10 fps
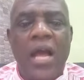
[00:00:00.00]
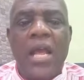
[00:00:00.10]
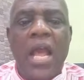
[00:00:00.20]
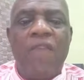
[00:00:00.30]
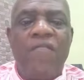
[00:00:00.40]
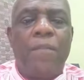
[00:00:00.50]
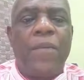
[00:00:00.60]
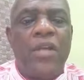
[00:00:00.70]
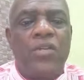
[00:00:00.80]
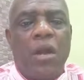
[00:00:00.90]
every
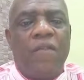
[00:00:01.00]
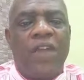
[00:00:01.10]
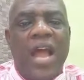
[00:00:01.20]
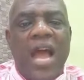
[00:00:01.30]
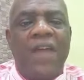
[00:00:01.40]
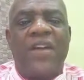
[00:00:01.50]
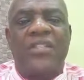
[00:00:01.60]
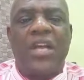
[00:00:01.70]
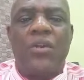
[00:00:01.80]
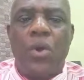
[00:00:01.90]
pleasure of life, I
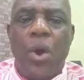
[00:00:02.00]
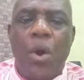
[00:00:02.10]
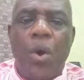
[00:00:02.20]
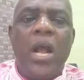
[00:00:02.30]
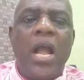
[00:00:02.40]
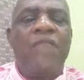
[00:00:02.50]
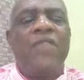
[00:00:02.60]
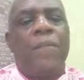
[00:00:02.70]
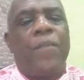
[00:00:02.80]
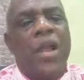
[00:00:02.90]
said no.
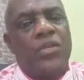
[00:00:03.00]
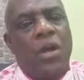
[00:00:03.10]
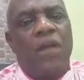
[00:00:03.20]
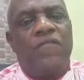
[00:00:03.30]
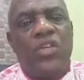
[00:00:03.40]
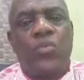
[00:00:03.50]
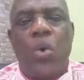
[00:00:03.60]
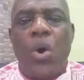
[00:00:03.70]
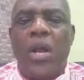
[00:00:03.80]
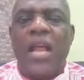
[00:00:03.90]
Every pleasure of this
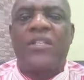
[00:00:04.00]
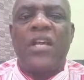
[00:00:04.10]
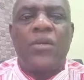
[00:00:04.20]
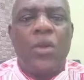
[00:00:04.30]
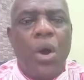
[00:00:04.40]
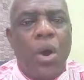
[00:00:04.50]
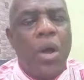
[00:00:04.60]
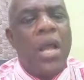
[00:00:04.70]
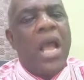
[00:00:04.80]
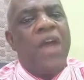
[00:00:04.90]
world, I said
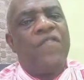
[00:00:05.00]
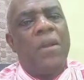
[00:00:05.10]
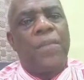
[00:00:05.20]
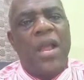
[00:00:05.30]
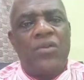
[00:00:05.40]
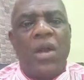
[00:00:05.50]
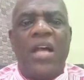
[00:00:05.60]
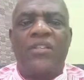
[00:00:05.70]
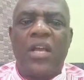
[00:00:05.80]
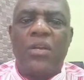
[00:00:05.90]
no. Every pleasure,
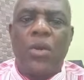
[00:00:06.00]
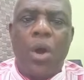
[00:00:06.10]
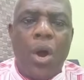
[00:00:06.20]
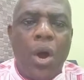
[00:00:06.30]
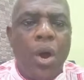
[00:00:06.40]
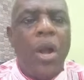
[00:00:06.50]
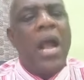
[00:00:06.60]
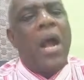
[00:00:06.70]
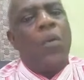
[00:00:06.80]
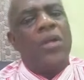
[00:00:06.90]
I said no.
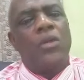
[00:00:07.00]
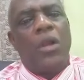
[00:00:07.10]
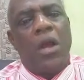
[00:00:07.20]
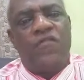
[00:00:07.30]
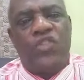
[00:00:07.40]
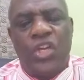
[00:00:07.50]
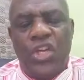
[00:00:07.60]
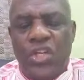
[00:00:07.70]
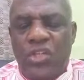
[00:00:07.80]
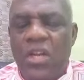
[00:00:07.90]
I want to love
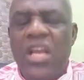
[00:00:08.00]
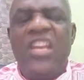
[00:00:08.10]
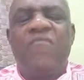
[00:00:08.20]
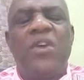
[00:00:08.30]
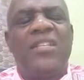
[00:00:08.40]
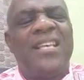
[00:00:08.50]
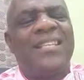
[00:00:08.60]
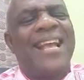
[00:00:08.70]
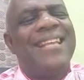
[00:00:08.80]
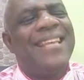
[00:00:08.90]
Jesus. If Moses
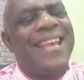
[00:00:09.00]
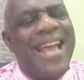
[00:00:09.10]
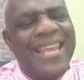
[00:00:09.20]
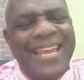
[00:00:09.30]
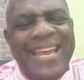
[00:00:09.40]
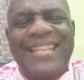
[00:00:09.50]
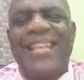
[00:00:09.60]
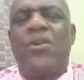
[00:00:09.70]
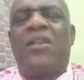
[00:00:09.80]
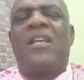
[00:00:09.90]
can deny it
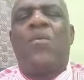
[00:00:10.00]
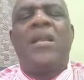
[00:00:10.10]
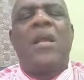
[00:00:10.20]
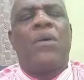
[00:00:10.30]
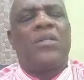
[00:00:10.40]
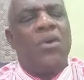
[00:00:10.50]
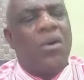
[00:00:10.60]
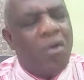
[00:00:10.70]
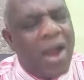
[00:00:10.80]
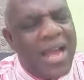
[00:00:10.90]
in those days when there was no
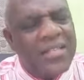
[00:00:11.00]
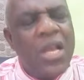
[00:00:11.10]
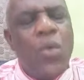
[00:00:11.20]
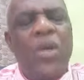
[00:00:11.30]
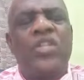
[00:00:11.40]
Christ, when